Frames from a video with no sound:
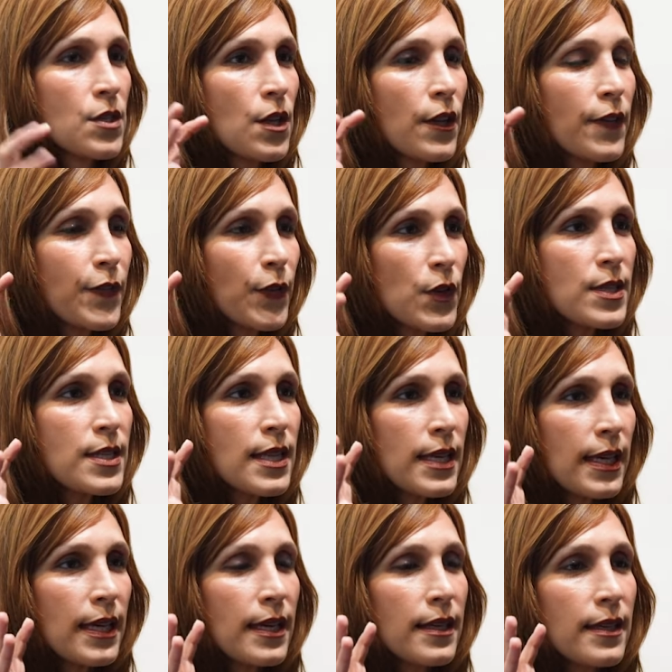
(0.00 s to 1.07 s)
So the first
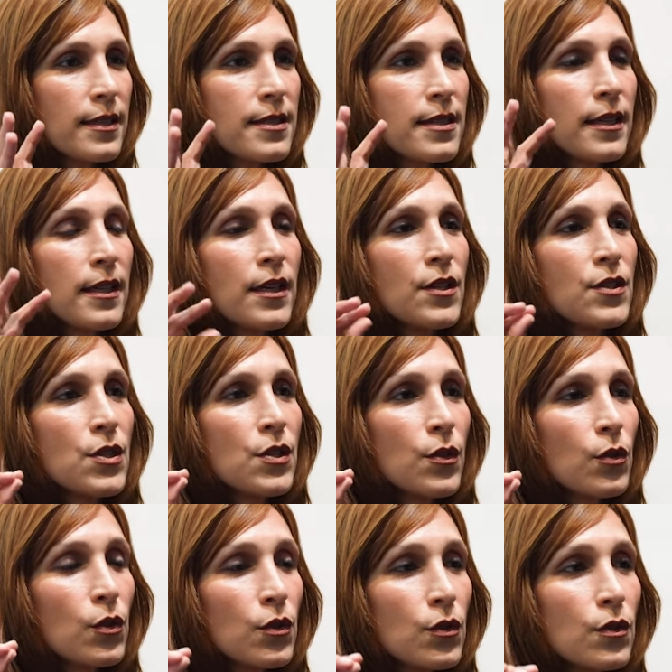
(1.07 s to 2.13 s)
thing is
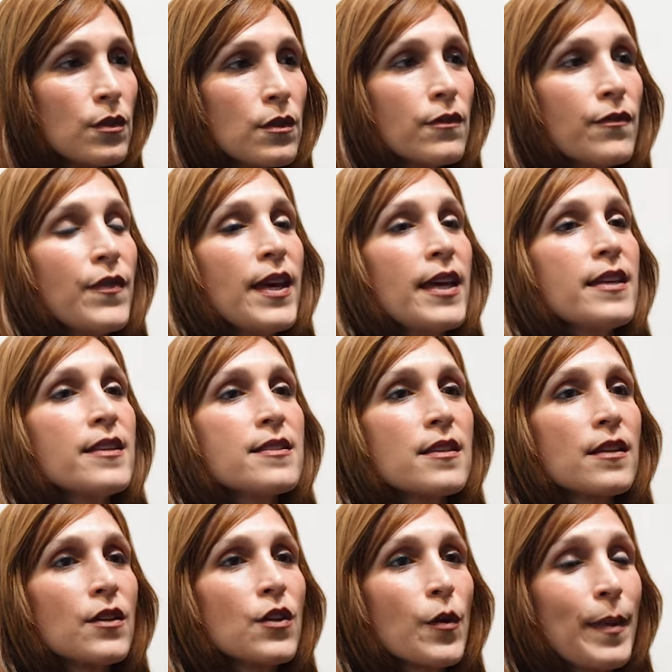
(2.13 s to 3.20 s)
to
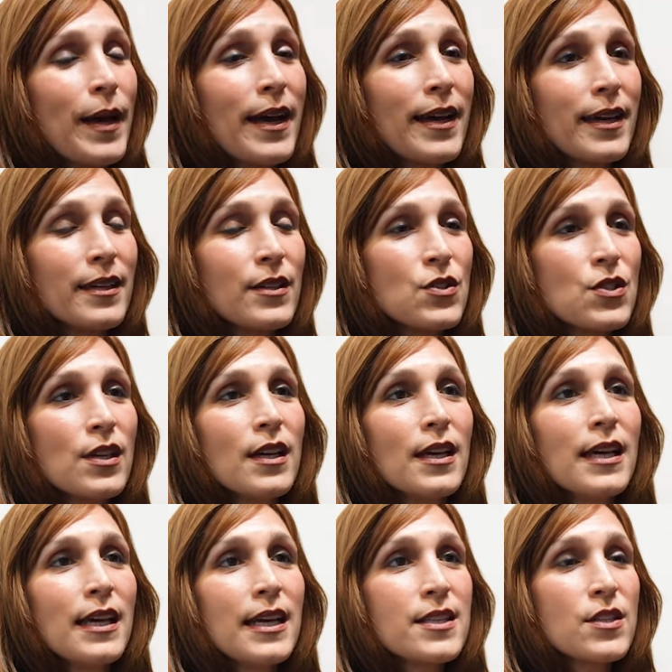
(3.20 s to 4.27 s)
face your baggage.
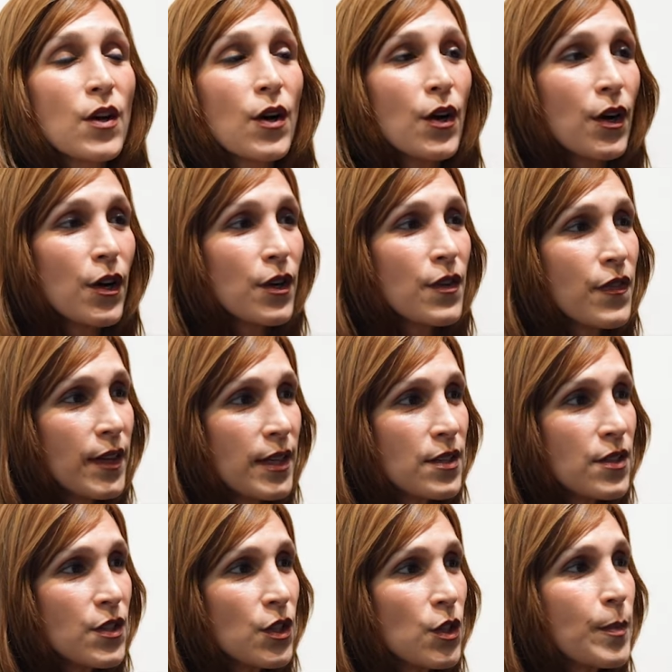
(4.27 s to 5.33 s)
It's a hard
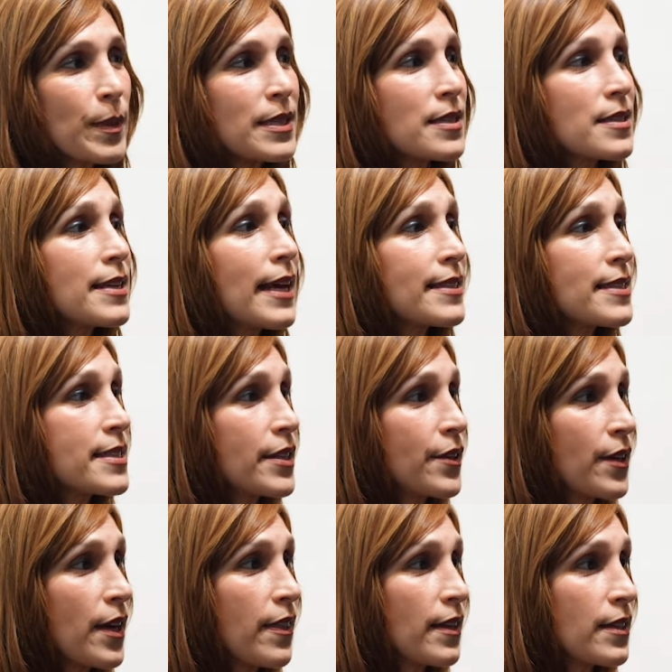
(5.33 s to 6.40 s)
thing to do, but it's a
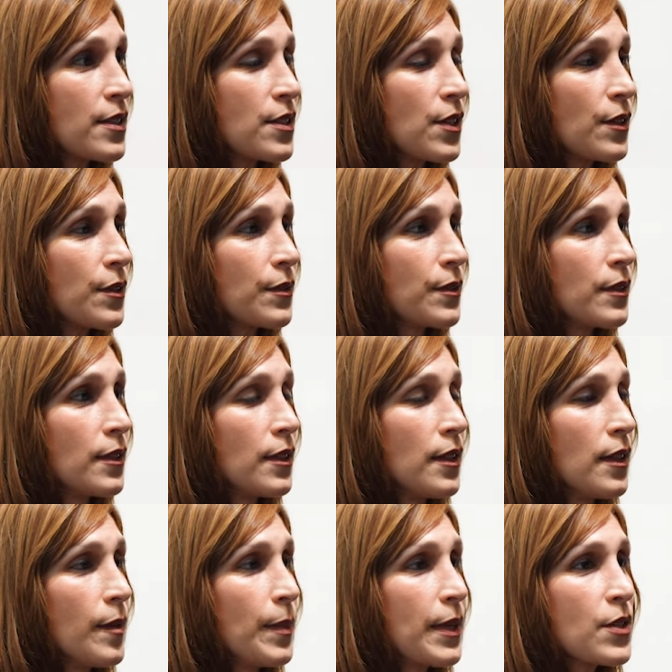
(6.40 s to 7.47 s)
necessary thing to do.
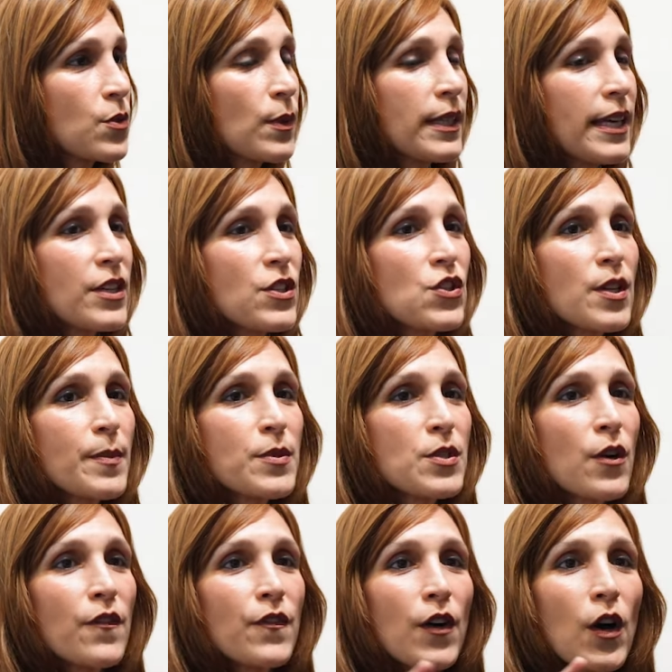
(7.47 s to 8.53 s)
Because relationships
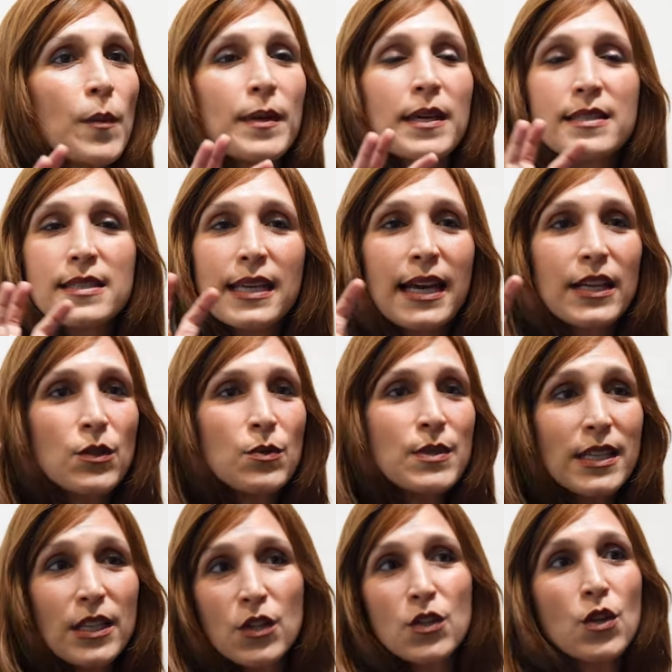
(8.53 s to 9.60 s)
don't fall because, again, you
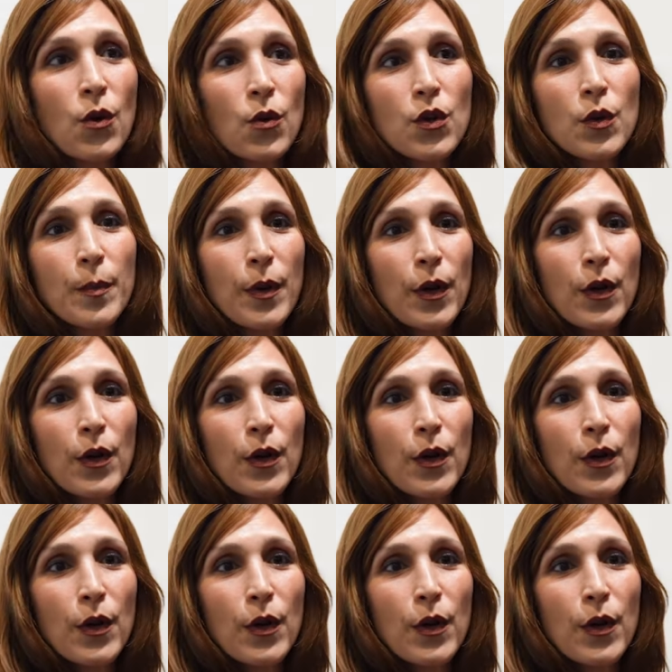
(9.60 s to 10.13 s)
didn't know your